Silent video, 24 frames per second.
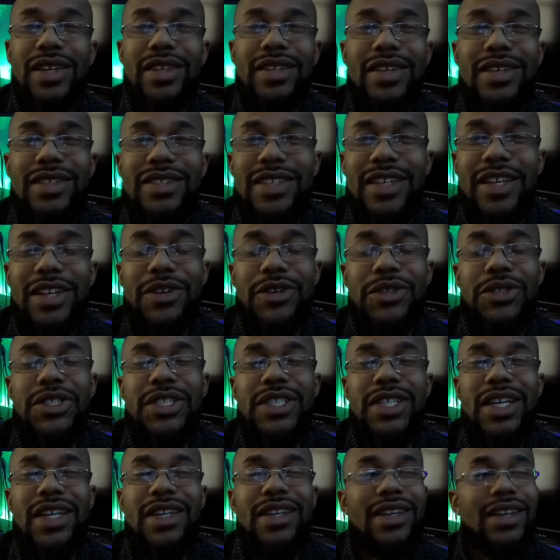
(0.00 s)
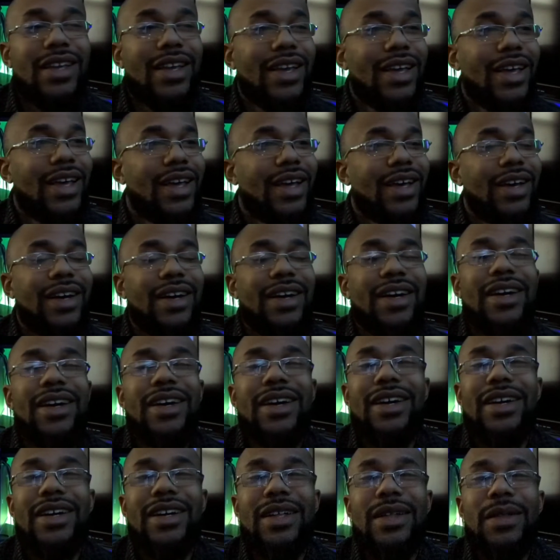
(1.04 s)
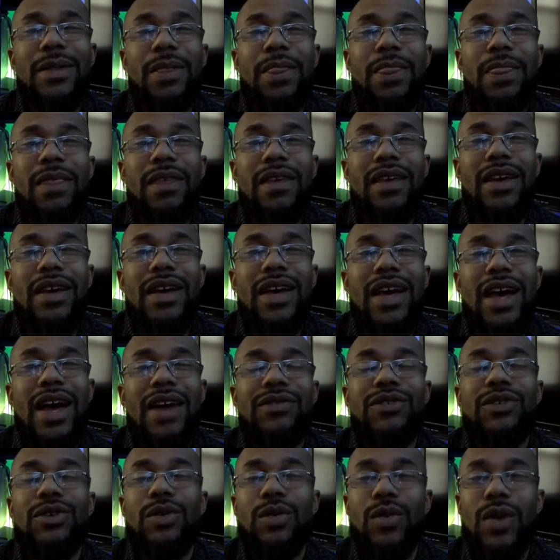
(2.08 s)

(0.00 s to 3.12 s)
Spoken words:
He does get her scent after